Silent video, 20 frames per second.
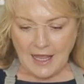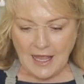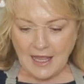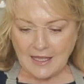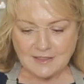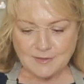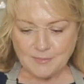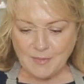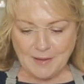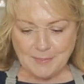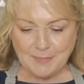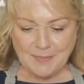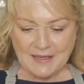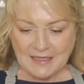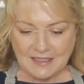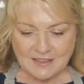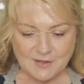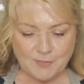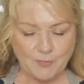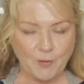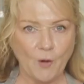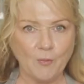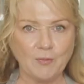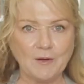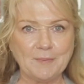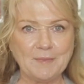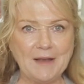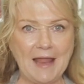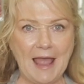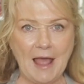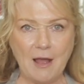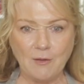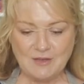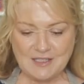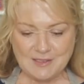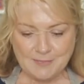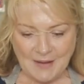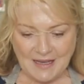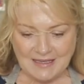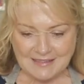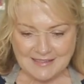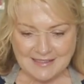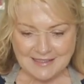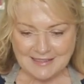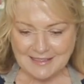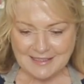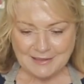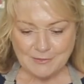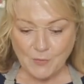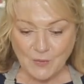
And my biggest problem now is basically,